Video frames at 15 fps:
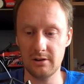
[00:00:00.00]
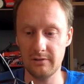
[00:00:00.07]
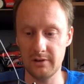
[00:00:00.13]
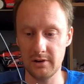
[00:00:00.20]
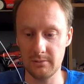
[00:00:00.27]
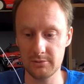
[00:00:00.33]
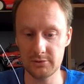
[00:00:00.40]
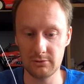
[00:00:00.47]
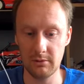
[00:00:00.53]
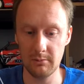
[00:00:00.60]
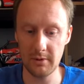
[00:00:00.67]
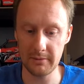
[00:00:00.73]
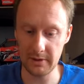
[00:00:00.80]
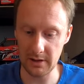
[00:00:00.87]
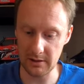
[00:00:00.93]
covered up. So I'll
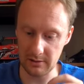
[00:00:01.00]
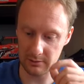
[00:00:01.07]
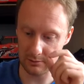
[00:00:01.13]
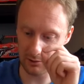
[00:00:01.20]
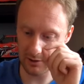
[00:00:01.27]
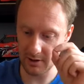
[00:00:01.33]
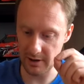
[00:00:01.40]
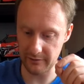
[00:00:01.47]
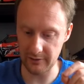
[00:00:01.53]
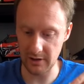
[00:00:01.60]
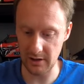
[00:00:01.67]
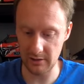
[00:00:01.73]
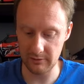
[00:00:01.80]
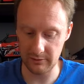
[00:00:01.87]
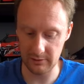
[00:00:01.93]
maybe get a little craft
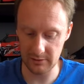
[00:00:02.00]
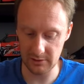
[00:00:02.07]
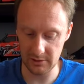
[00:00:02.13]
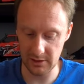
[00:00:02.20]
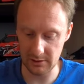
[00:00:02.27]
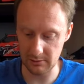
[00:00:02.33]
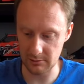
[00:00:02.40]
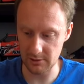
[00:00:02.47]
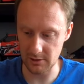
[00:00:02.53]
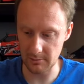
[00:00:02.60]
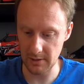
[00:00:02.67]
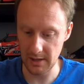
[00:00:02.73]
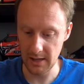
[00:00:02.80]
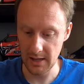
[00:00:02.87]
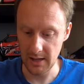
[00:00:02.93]
knife and neaten those
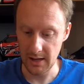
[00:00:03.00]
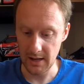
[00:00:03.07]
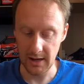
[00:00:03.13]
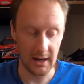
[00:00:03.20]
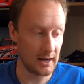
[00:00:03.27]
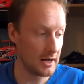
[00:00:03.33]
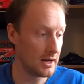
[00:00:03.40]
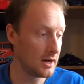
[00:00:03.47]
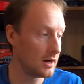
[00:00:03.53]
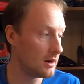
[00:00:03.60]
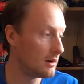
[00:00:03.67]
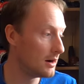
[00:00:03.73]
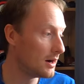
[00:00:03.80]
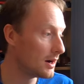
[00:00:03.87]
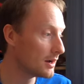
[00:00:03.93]
up.
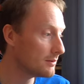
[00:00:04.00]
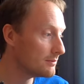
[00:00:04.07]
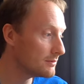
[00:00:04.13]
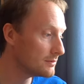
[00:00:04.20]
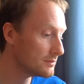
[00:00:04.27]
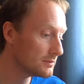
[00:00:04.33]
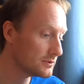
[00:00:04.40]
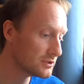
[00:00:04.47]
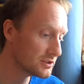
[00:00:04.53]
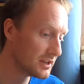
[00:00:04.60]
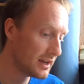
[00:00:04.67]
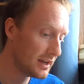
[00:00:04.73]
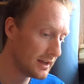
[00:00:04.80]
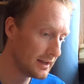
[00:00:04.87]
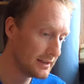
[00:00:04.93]
I'm
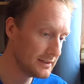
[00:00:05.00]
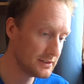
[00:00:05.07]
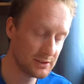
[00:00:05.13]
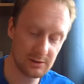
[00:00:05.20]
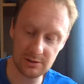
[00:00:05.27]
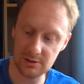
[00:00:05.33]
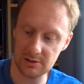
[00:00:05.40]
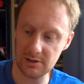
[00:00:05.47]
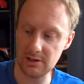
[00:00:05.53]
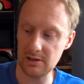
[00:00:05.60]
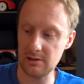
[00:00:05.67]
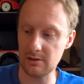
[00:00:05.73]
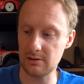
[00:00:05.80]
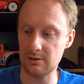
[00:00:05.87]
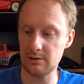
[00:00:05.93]
sad to
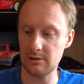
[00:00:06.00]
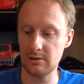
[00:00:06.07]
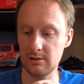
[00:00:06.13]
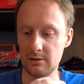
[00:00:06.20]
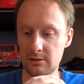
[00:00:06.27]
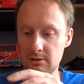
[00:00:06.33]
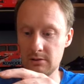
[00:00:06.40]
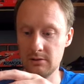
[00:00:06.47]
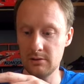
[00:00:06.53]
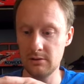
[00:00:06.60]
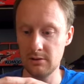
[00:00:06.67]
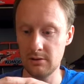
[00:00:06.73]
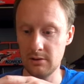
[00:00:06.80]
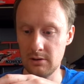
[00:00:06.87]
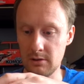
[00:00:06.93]
see that the
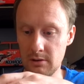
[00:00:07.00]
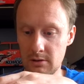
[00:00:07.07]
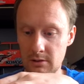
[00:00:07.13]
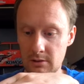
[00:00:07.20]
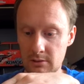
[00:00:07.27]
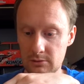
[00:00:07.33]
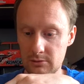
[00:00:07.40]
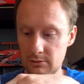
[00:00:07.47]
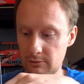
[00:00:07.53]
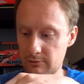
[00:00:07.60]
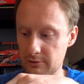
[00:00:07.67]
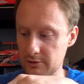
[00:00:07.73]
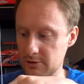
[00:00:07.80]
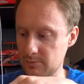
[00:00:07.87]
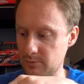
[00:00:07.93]
two
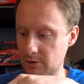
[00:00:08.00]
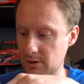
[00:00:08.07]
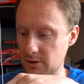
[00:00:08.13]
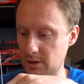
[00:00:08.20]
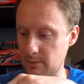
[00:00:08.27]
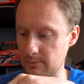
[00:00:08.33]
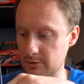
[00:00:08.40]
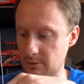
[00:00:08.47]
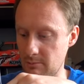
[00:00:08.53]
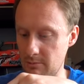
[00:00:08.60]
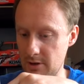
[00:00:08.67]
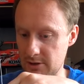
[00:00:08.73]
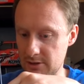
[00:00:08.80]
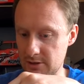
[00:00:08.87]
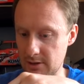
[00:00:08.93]
front spot lamps are
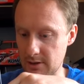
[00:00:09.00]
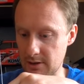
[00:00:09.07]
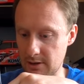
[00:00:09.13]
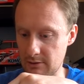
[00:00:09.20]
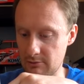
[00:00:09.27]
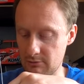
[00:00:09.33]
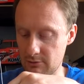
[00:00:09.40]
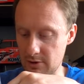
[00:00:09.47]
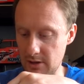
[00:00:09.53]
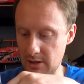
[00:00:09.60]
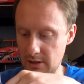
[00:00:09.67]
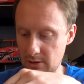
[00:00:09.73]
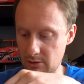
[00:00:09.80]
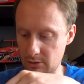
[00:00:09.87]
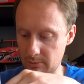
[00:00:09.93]
missing. I
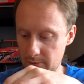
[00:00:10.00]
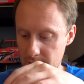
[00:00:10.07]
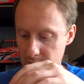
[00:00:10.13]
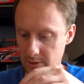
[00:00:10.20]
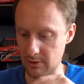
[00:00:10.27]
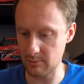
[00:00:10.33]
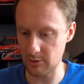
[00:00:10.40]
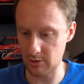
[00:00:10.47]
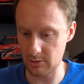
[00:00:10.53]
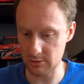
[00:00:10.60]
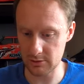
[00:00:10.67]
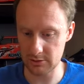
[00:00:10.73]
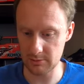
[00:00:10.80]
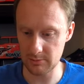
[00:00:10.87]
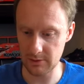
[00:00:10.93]
really hope they're in the
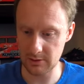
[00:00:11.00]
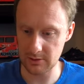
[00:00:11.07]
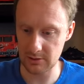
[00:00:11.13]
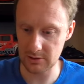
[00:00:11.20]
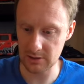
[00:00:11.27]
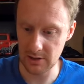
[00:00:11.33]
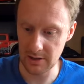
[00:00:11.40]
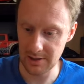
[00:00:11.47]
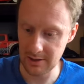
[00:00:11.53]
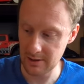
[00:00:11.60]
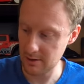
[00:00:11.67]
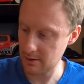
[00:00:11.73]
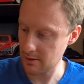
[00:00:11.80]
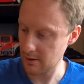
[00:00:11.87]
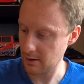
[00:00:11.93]
box because
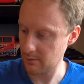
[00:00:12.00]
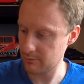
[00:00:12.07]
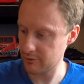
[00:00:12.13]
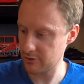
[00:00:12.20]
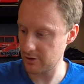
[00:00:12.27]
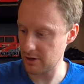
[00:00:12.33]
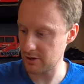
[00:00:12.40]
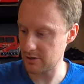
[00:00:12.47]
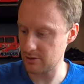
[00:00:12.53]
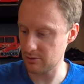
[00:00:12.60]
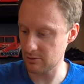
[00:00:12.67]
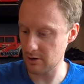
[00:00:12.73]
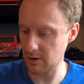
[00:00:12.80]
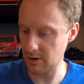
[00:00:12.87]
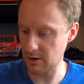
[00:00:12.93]
I'm pretty
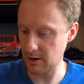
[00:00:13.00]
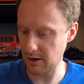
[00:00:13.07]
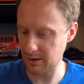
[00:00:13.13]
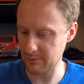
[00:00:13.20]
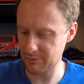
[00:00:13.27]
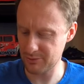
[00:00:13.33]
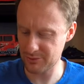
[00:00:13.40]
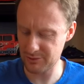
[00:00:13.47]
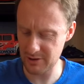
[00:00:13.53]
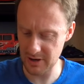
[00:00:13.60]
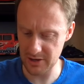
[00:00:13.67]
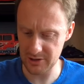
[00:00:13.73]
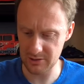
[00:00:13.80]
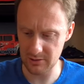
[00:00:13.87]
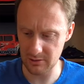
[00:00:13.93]
sure
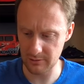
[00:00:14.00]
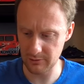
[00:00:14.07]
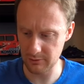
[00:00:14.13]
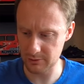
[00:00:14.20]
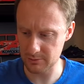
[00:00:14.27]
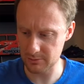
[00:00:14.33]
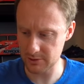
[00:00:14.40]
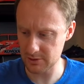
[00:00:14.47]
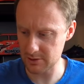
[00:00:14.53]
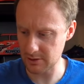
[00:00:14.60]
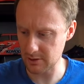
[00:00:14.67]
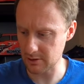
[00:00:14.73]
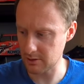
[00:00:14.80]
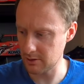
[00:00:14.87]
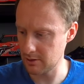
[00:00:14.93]
the photos were
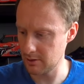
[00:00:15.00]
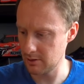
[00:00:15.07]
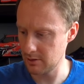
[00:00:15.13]
still...